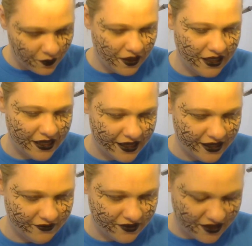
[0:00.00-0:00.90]
We
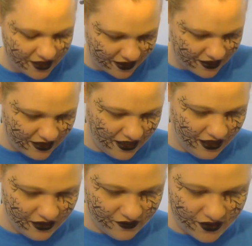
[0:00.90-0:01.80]
have
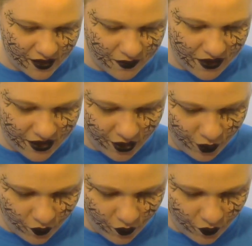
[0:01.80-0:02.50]
16 of them here,